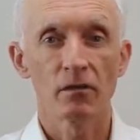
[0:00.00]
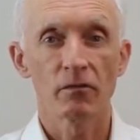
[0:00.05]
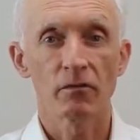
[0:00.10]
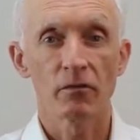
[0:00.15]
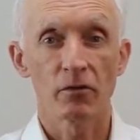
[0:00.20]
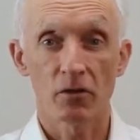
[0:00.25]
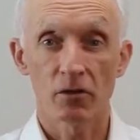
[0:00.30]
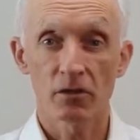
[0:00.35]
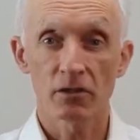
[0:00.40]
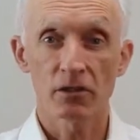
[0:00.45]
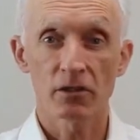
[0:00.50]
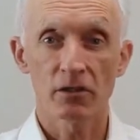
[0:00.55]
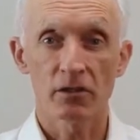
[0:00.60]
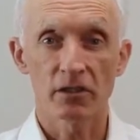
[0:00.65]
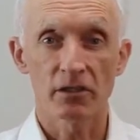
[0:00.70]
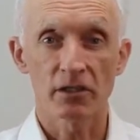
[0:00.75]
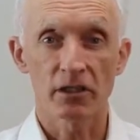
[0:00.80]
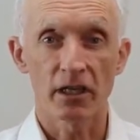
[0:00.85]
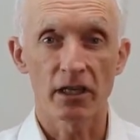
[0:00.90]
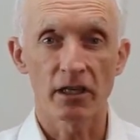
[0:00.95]
First,
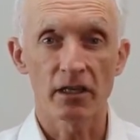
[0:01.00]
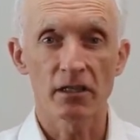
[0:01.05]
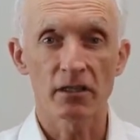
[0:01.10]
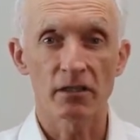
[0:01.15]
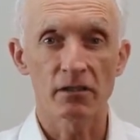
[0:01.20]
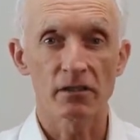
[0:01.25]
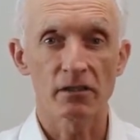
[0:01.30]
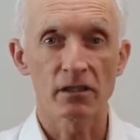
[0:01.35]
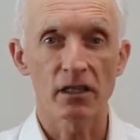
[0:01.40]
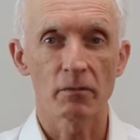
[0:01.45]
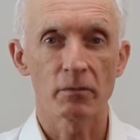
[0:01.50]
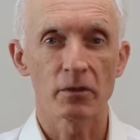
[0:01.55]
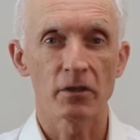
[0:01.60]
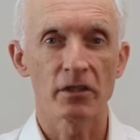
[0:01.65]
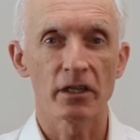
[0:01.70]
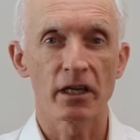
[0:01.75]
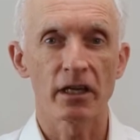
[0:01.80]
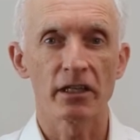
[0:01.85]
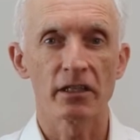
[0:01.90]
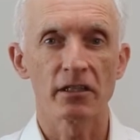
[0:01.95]
the skin and
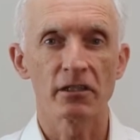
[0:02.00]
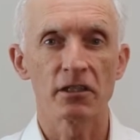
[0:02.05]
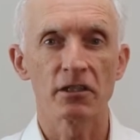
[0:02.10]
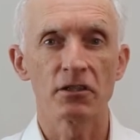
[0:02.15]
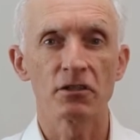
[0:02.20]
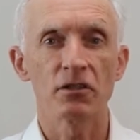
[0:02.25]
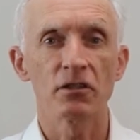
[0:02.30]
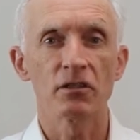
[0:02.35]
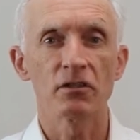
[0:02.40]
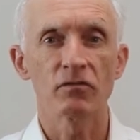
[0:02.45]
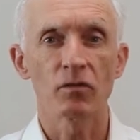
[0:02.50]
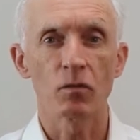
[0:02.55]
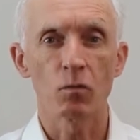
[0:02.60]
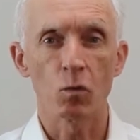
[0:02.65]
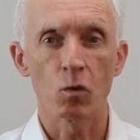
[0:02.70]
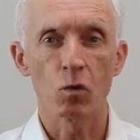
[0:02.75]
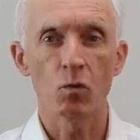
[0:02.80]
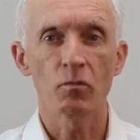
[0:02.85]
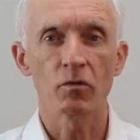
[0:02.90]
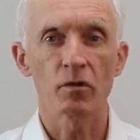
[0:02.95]
subcutaneous tissues for
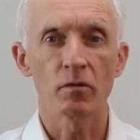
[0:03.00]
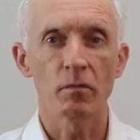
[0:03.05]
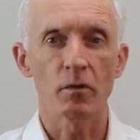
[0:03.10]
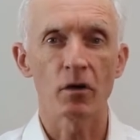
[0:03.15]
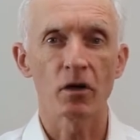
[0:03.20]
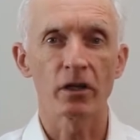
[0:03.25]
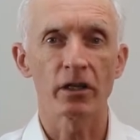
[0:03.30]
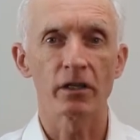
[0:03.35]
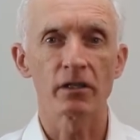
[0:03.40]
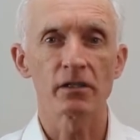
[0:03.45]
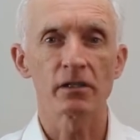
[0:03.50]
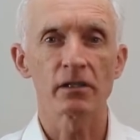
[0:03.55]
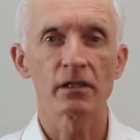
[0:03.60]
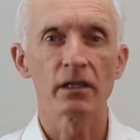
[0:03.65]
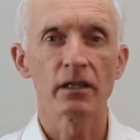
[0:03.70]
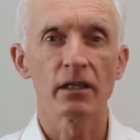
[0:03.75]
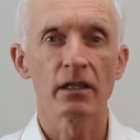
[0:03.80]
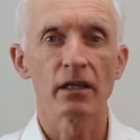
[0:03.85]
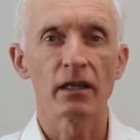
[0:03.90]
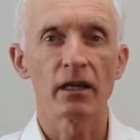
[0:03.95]
warmth and bogginess,
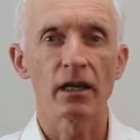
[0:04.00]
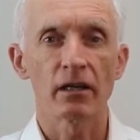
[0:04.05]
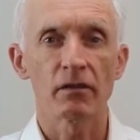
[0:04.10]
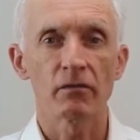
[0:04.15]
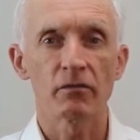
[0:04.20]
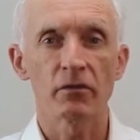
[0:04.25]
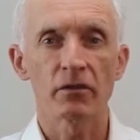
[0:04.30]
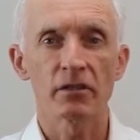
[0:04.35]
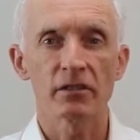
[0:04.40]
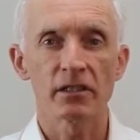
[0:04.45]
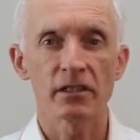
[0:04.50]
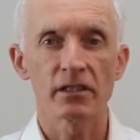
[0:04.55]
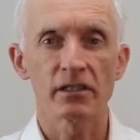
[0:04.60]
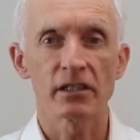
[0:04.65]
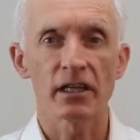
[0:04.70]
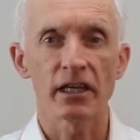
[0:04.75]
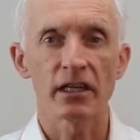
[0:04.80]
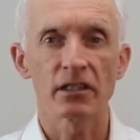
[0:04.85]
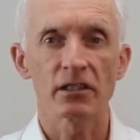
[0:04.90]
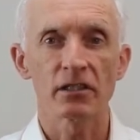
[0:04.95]
and for the
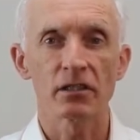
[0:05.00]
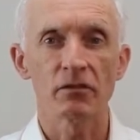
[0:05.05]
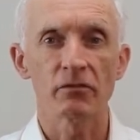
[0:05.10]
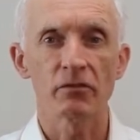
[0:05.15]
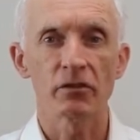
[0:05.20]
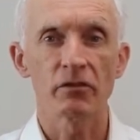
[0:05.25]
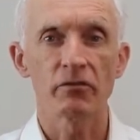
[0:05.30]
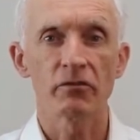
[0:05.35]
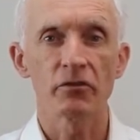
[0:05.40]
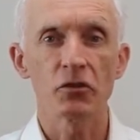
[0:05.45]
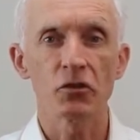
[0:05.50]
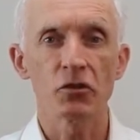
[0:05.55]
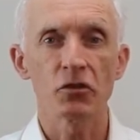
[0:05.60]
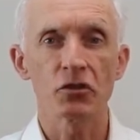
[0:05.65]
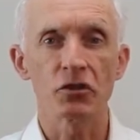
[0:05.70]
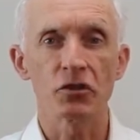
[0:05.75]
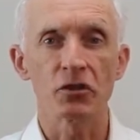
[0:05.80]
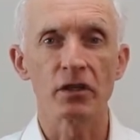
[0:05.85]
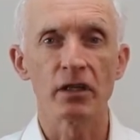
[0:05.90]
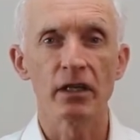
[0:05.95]
sensation of an
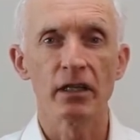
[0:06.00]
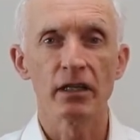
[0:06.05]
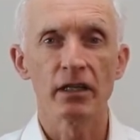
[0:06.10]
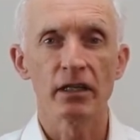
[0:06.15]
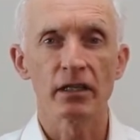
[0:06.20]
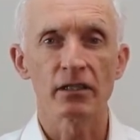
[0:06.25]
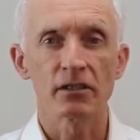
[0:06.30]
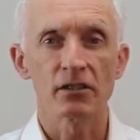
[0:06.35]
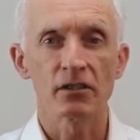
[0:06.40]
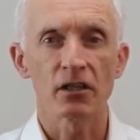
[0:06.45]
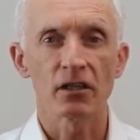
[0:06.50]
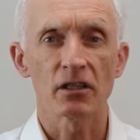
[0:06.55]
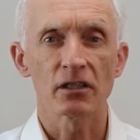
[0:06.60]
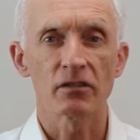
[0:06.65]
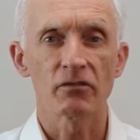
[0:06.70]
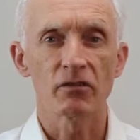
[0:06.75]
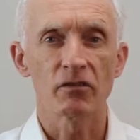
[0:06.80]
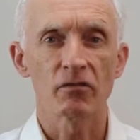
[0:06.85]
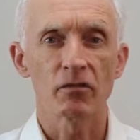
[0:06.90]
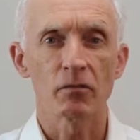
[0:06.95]
effusion as signs
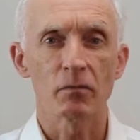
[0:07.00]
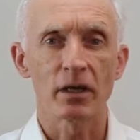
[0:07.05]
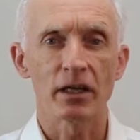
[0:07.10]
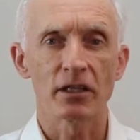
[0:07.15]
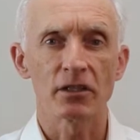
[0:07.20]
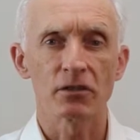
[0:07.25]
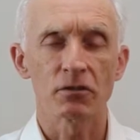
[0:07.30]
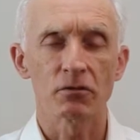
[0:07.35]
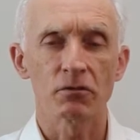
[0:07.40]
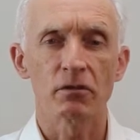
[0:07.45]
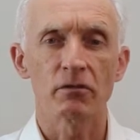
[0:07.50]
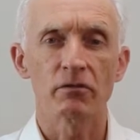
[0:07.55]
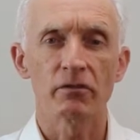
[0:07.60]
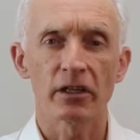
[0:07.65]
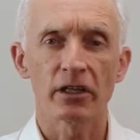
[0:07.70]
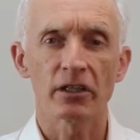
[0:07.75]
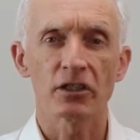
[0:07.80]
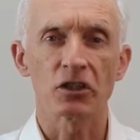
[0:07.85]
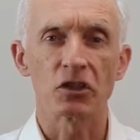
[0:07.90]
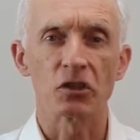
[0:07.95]
of inflammation or
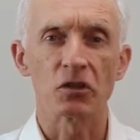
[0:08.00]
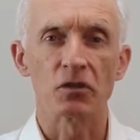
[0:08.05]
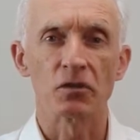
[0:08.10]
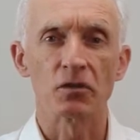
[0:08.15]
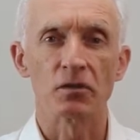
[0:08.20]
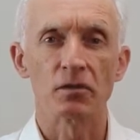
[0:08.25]
infection.